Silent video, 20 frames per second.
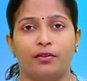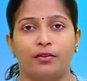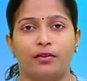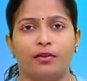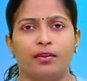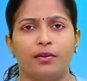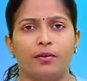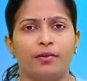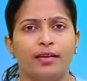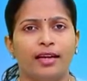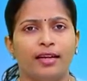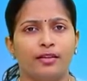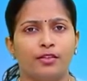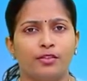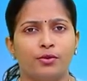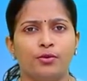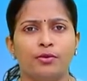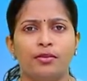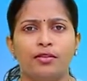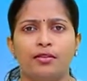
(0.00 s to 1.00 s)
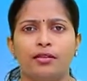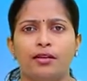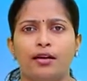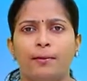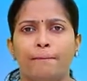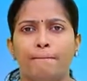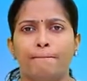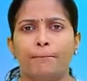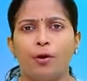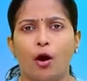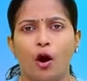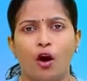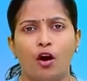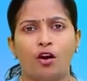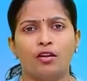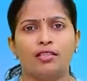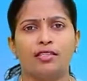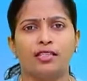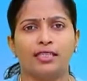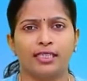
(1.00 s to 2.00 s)
So they went to a
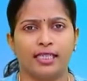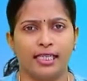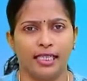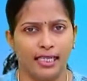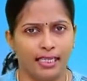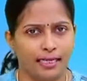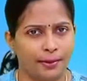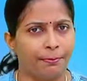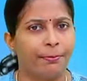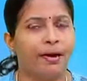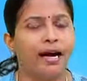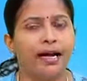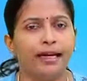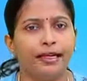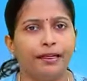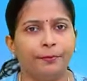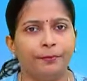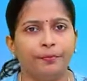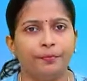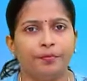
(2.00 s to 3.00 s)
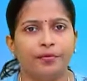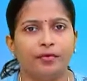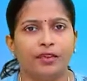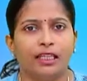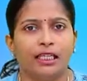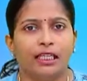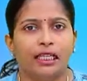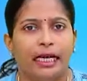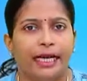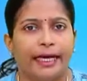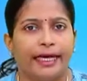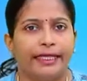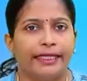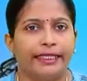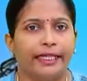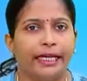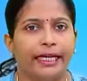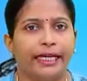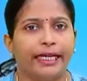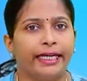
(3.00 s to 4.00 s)
pond nearby
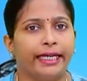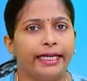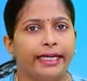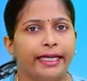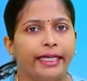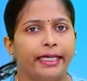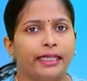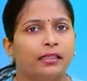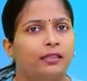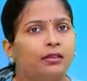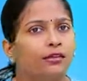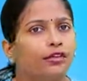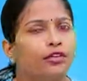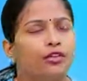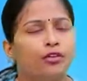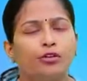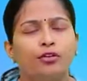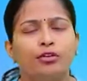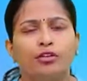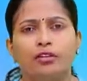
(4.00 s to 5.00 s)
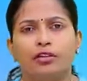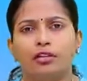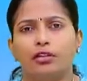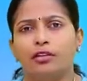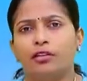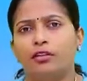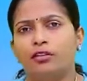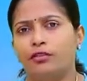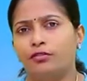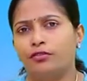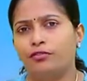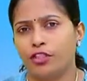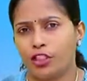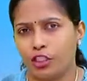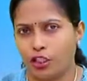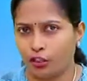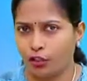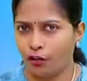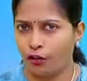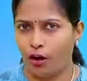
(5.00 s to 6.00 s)
and they took
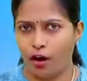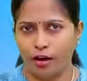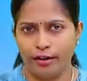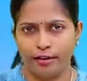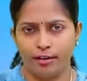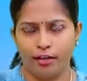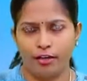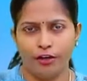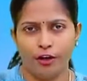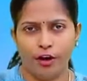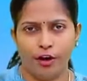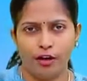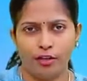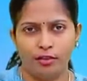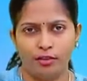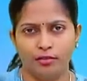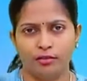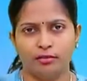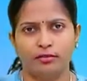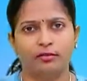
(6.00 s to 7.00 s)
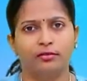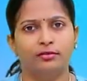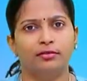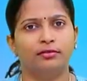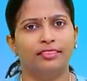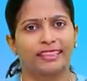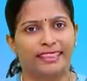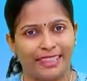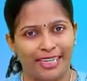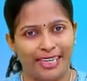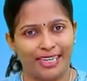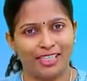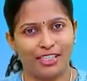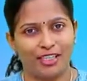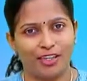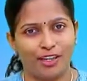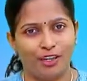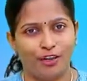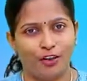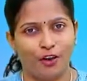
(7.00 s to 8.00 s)
fishing rod along,
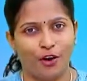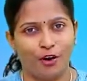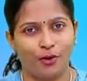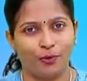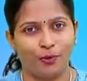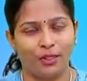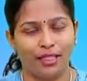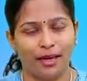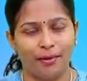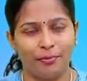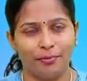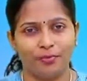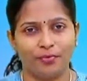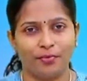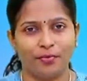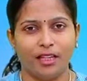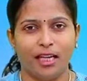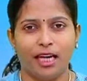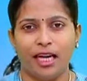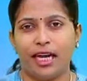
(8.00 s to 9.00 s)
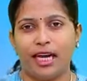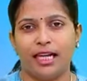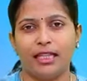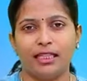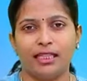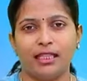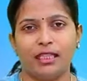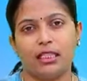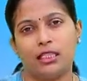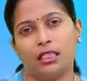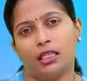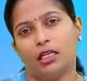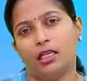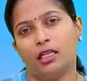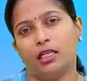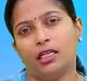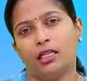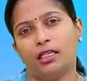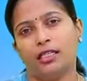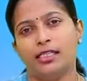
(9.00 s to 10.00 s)
net along with them, and
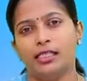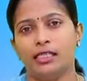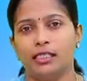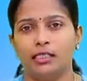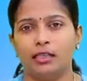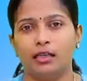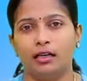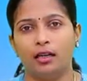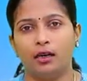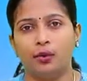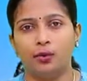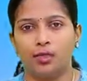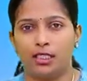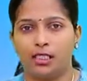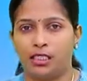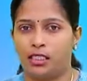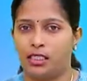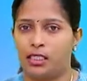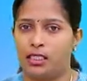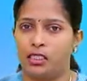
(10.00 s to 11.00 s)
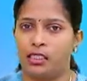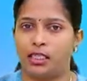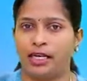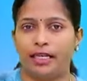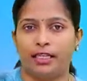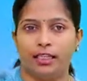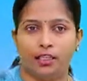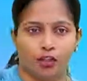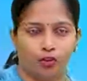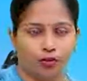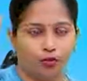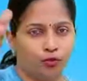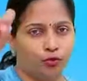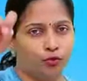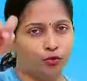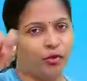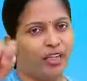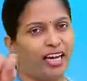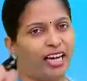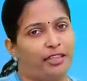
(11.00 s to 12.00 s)
the little girl was trying
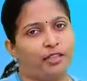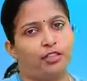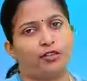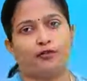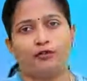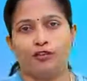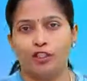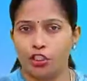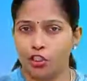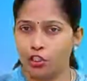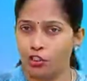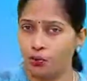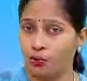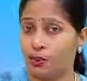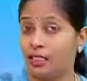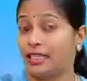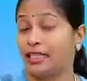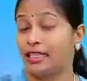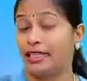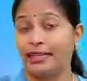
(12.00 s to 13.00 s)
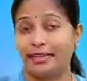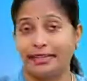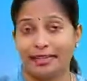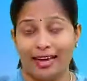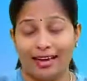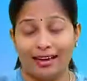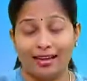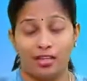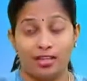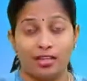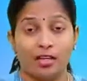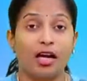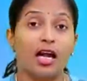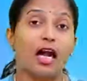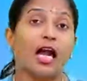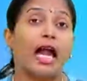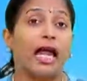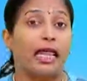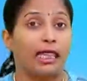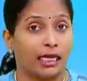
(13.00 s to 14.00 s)
to catch fish using the net,
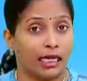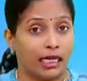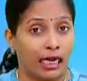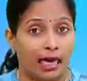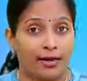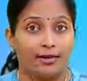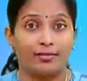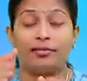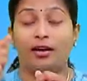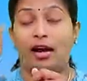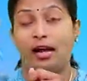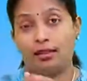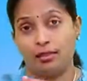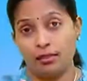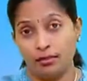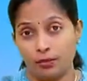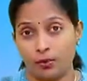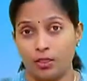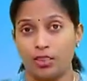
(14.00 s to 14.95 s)
and the grandfather